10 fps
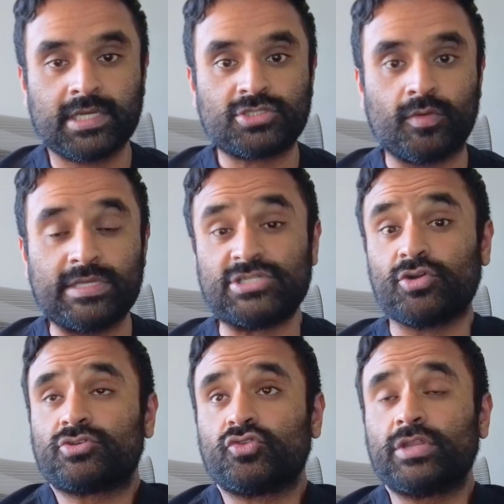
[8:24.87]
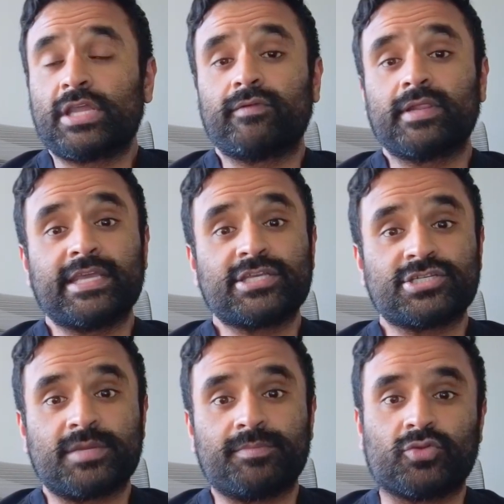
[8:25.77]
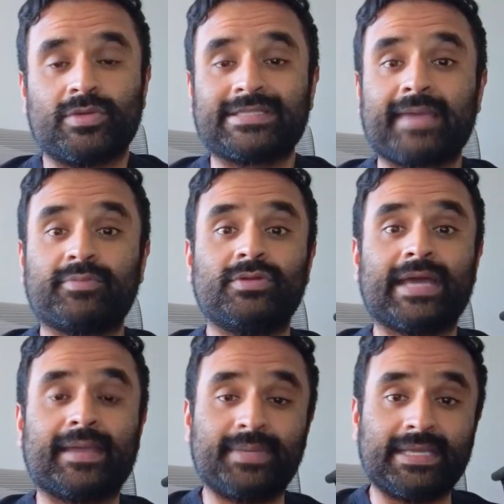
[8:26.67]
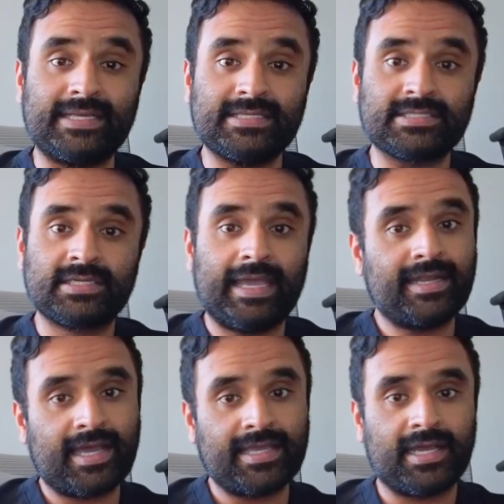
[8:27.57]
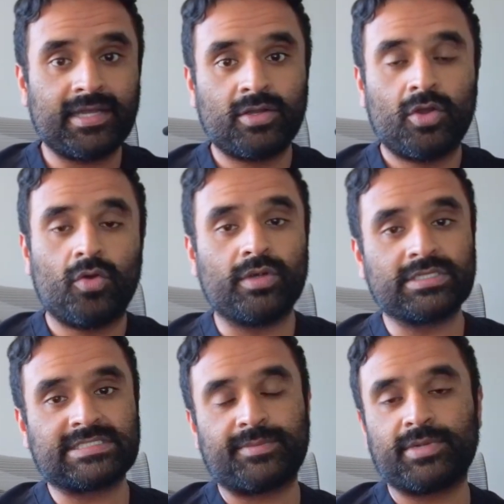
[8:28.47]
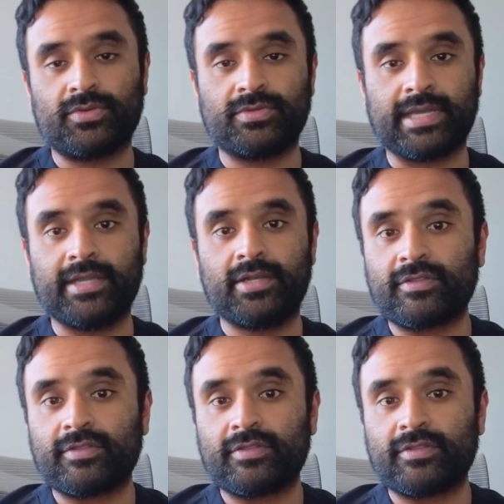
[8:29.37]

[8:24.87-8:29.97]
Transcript: So is there truly a relationship between type two diabetes and N I O N, or is it semaglutide?